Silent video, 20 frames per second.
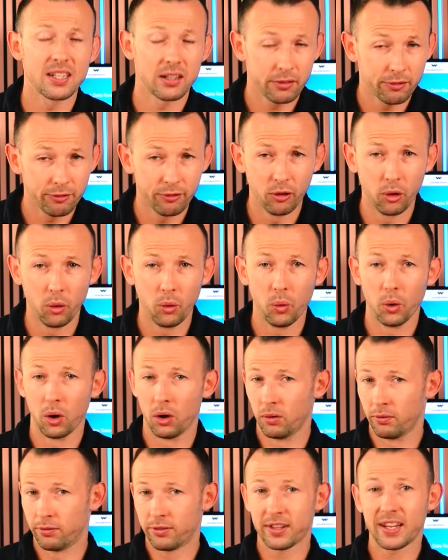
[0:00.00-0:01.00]
is
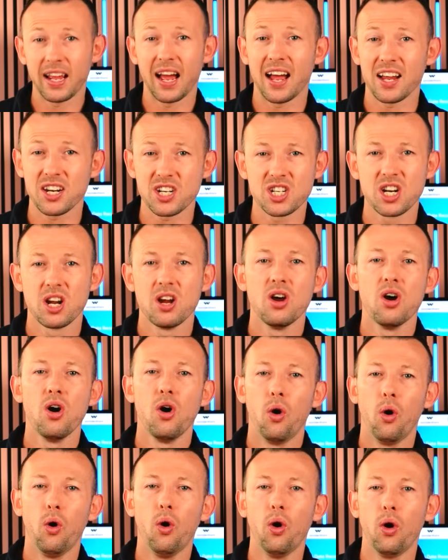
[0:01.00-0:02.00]
full of cache
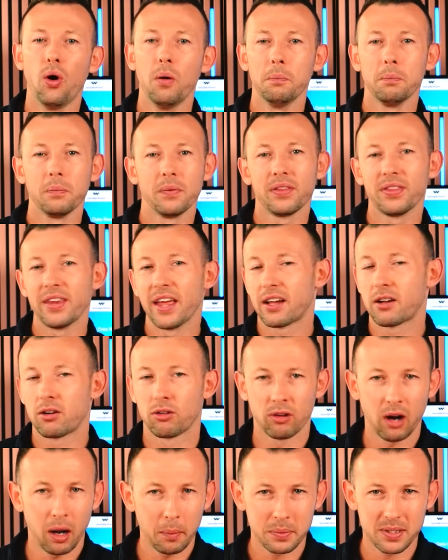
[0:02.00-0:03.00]
or they're
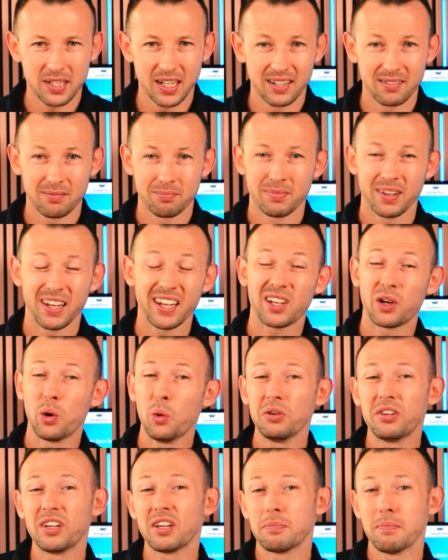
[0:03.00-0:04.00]
corrupted, it
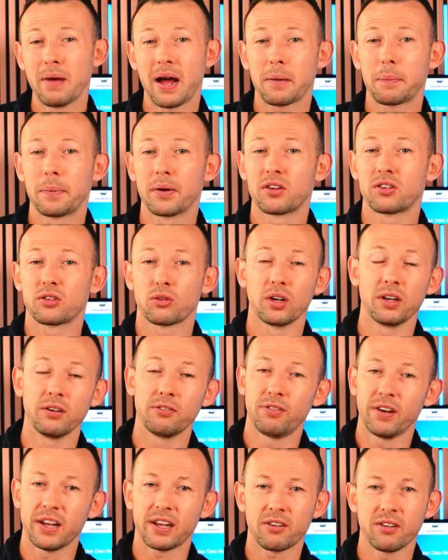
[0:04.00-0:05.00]
causes MacBook screen
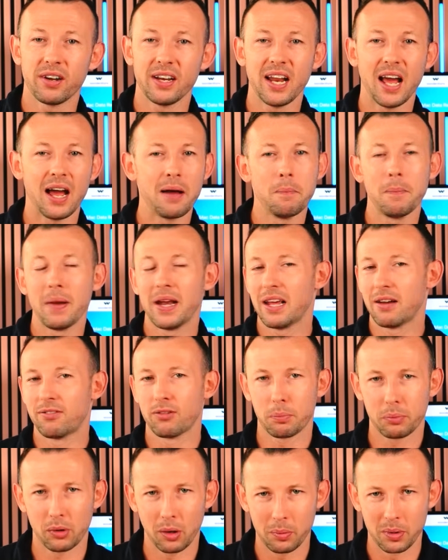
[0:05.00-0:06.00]
flickering and many
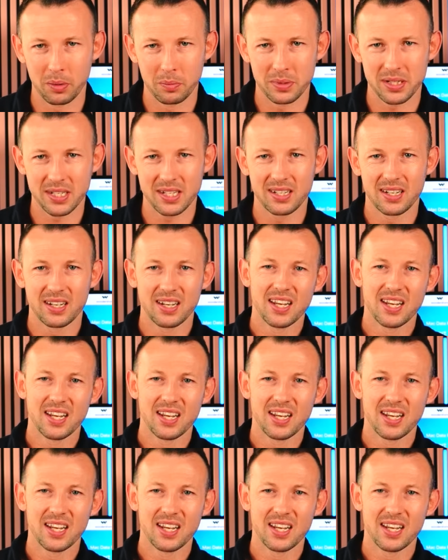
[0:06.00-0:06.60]
other problems.